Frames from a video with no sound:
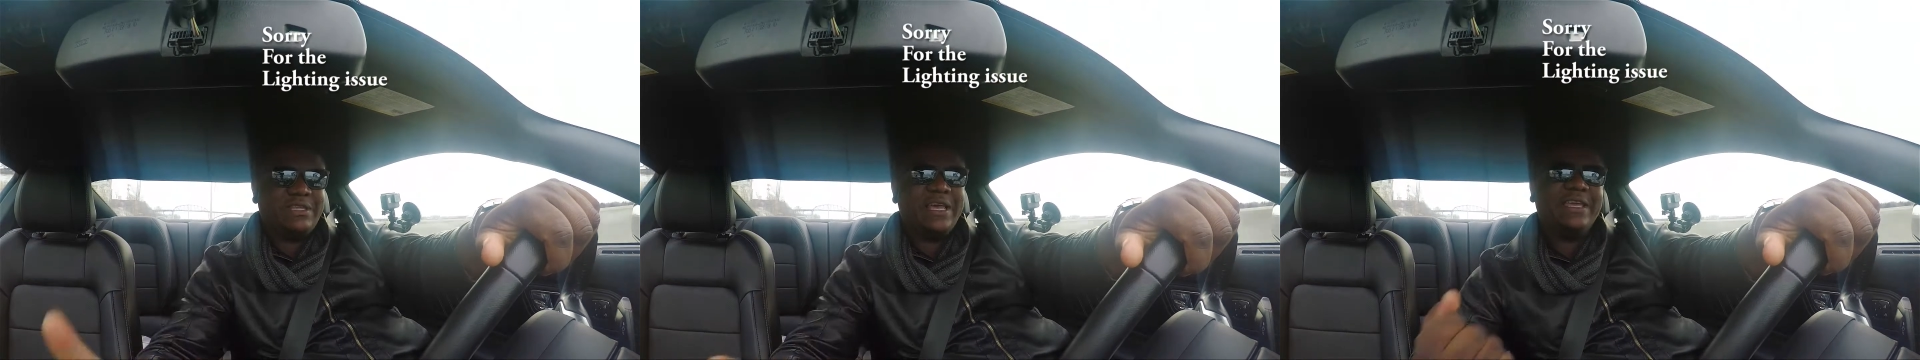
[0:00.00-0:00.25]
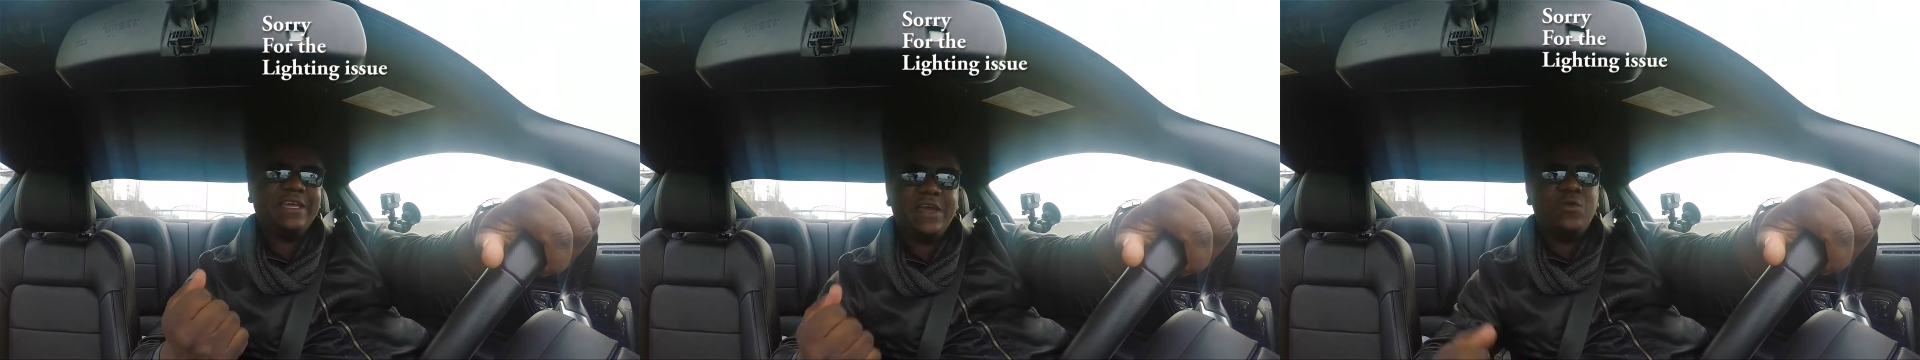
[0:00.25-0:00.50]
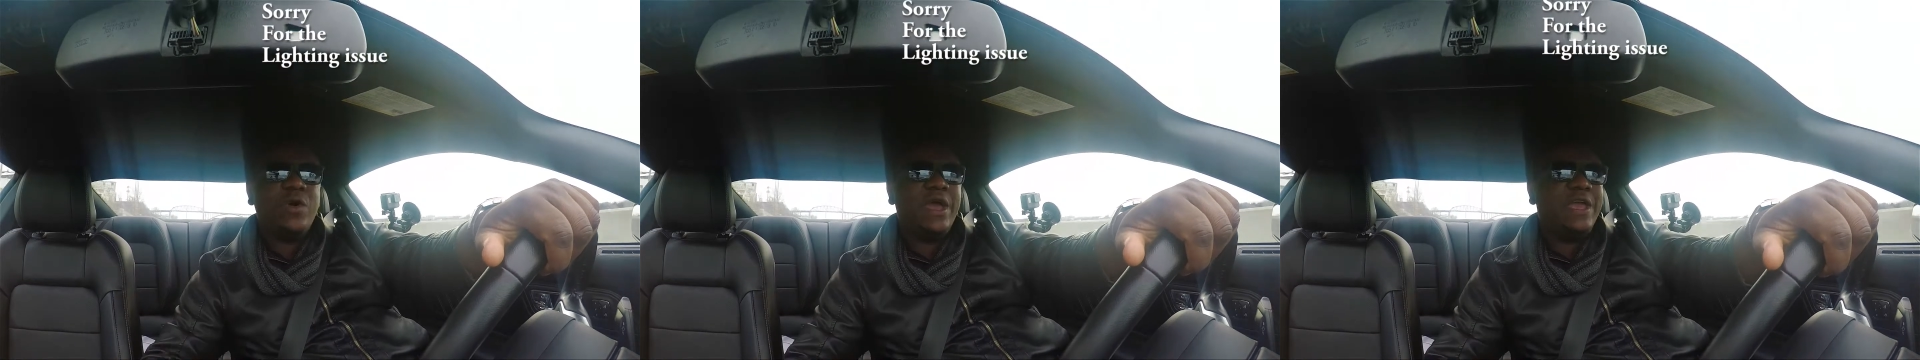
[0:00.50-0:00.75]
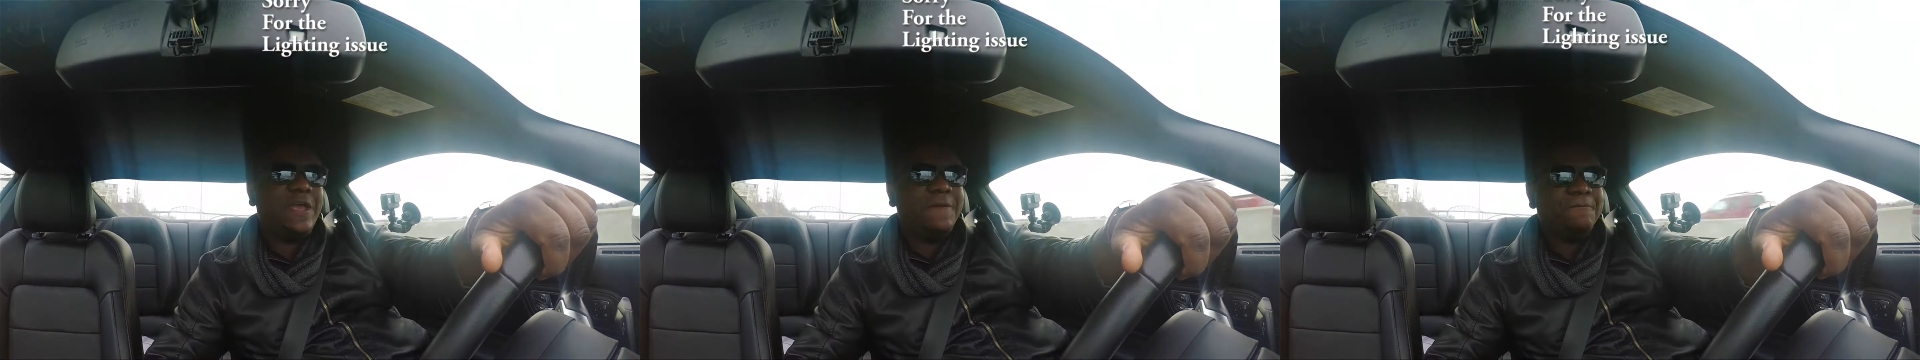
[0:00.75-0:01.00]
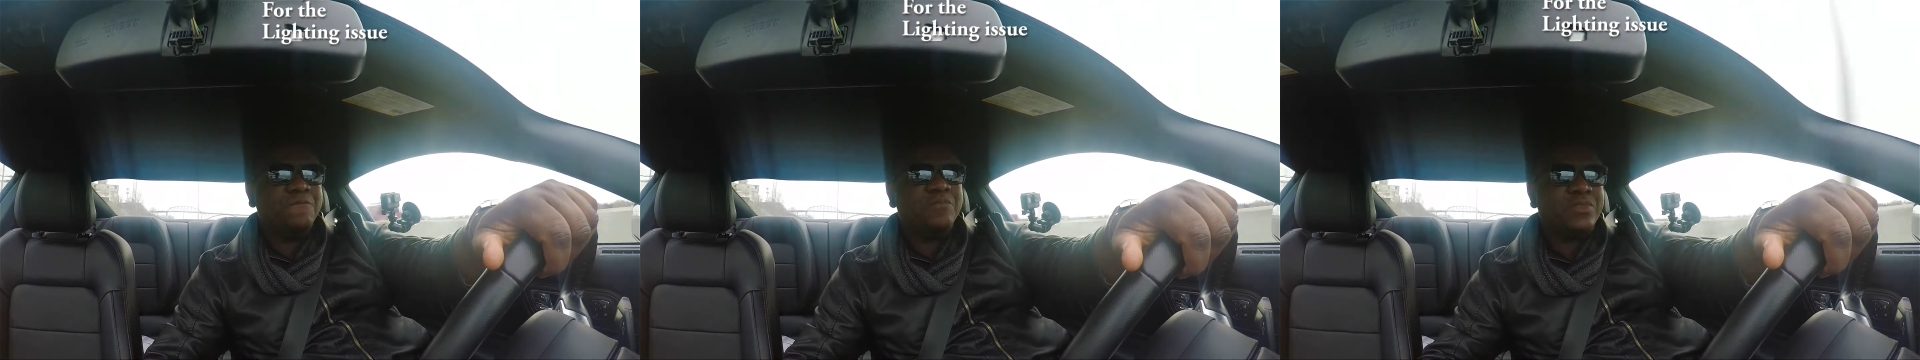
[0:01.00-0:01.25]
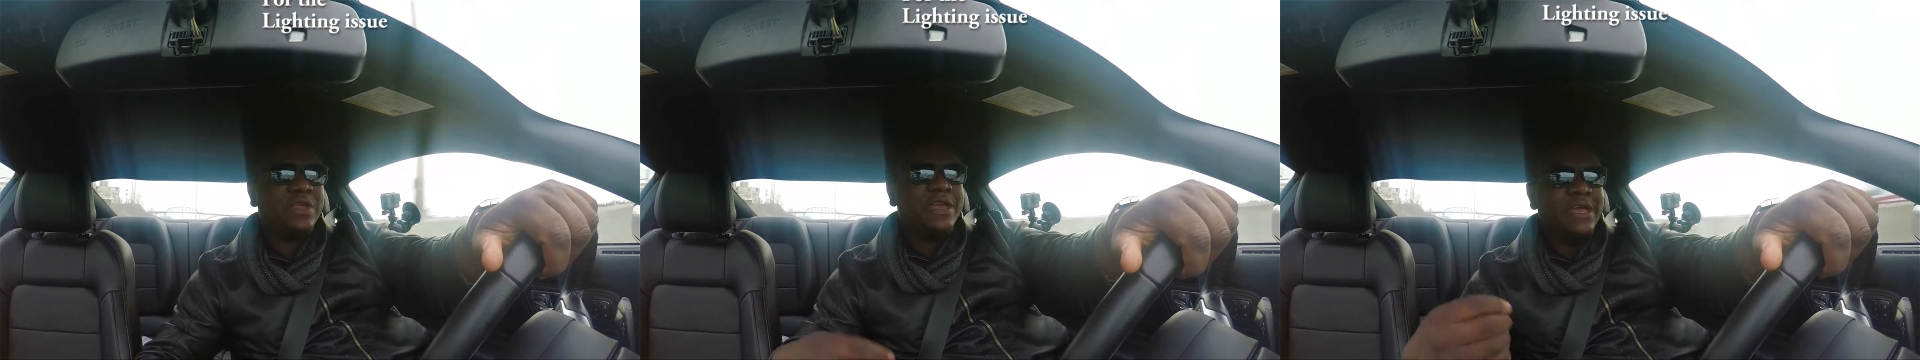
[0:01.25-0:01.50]
taking away
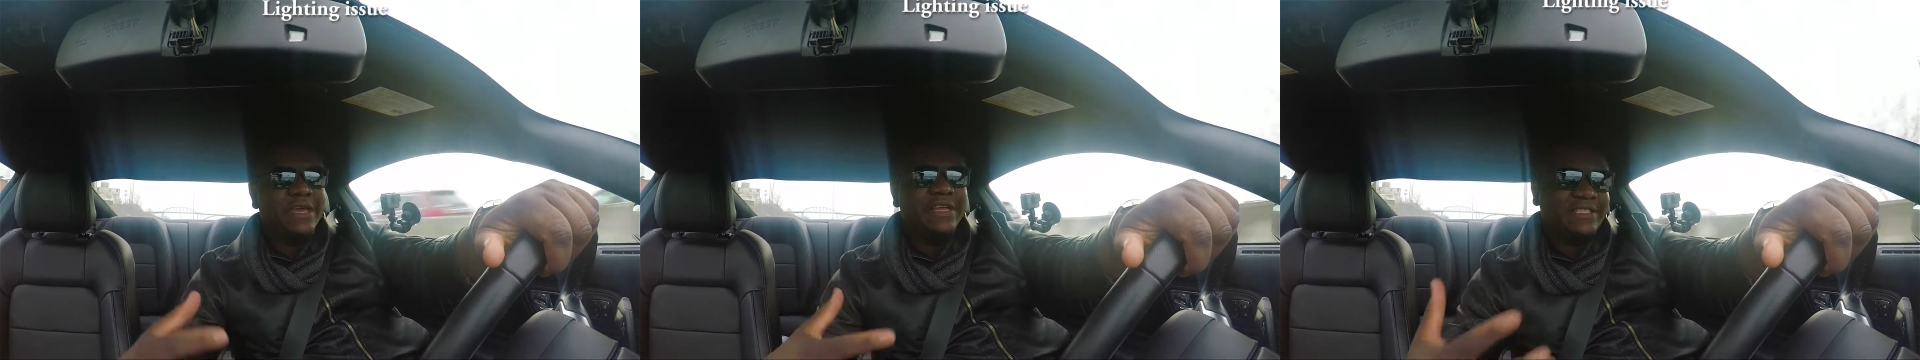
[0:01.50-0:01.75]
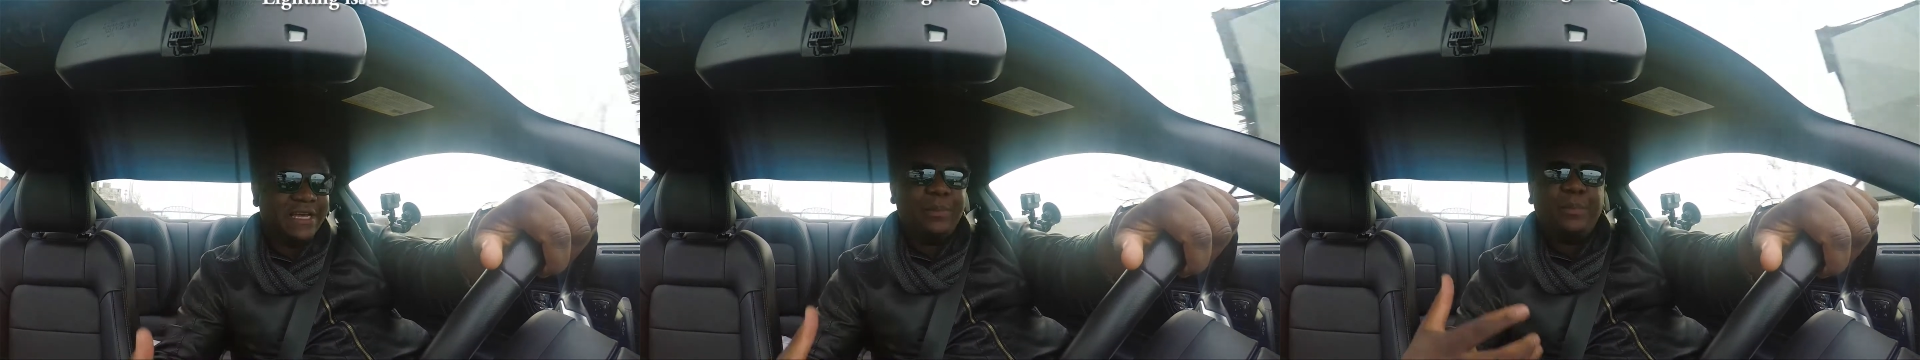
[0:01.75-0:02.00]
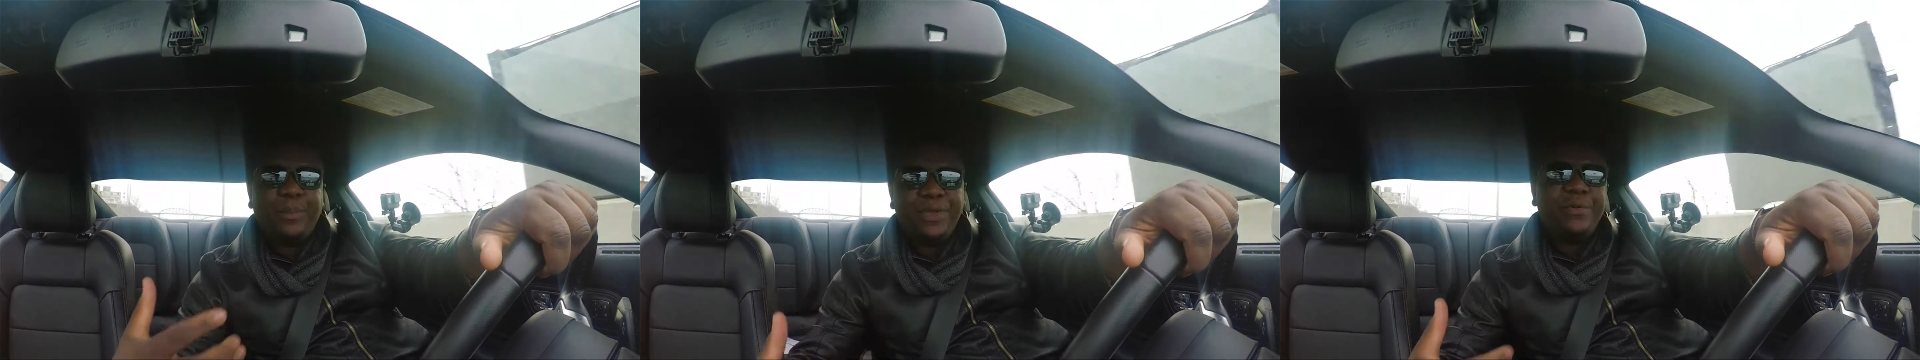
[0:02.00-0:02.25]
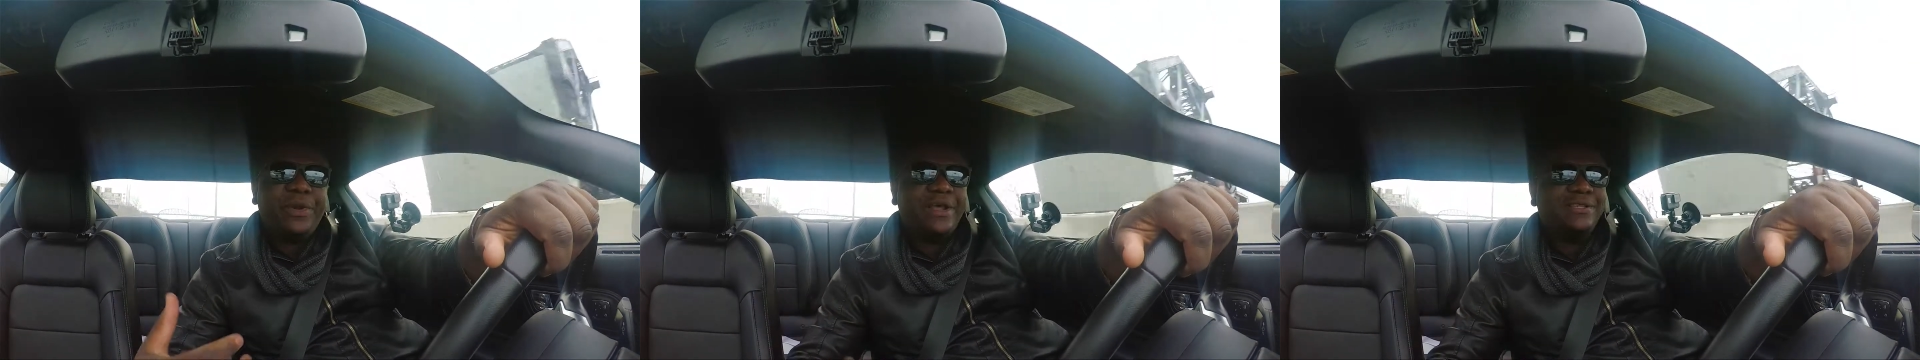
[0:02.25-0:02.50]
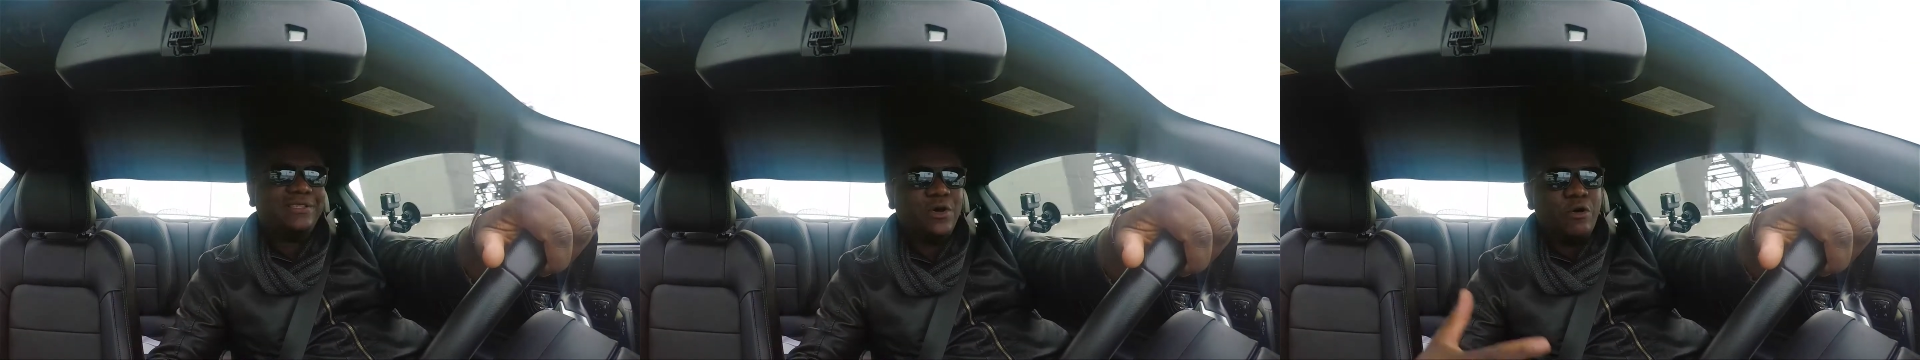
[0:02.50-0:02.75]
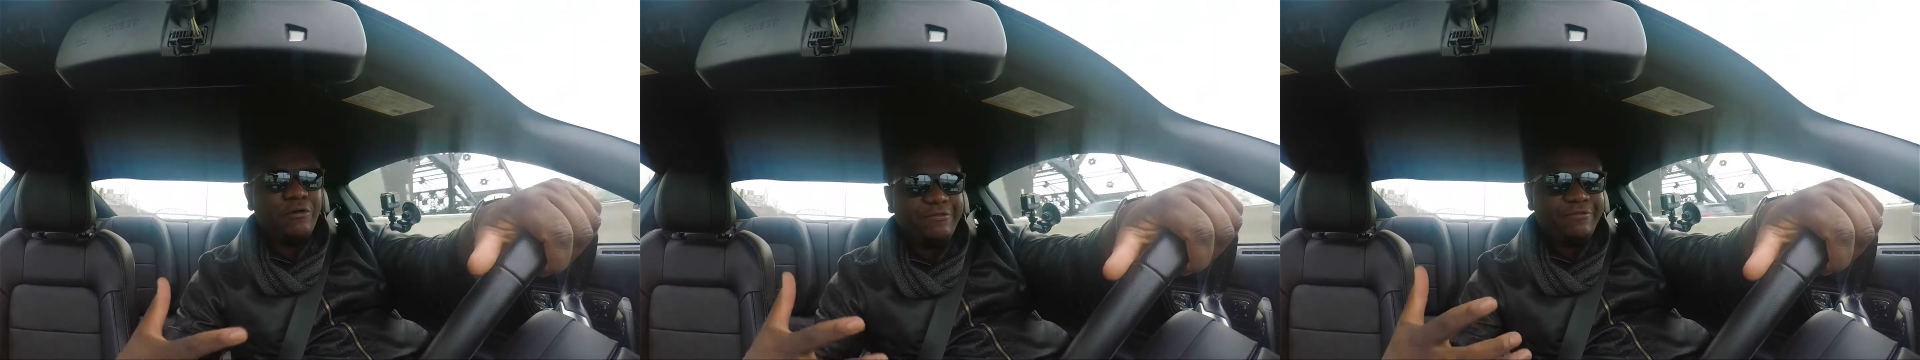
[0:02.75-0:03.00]
its appearance
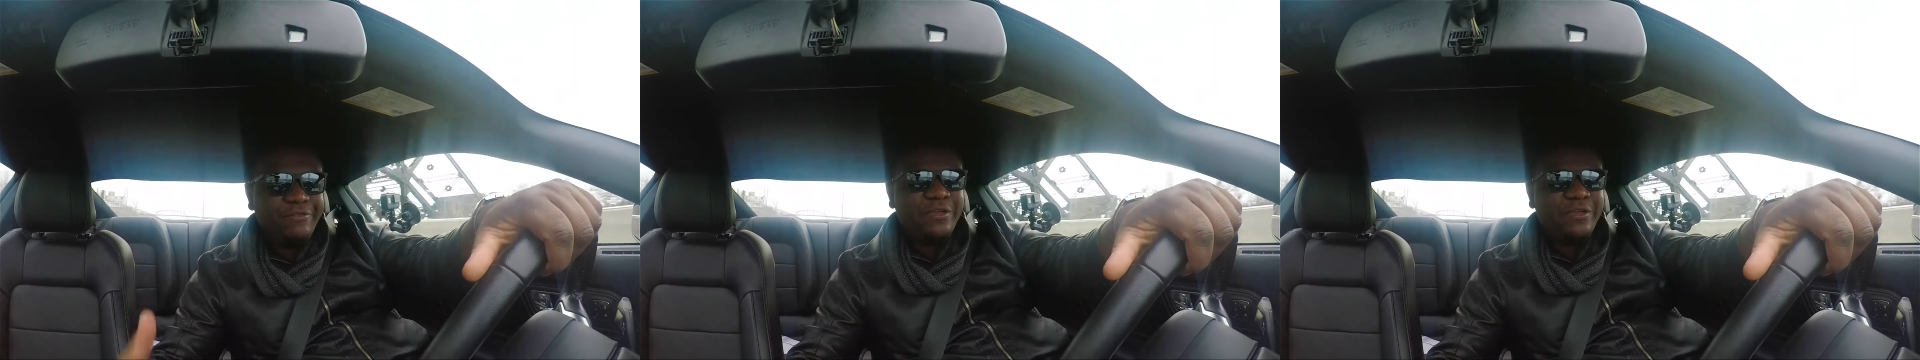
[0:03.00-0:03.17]
of,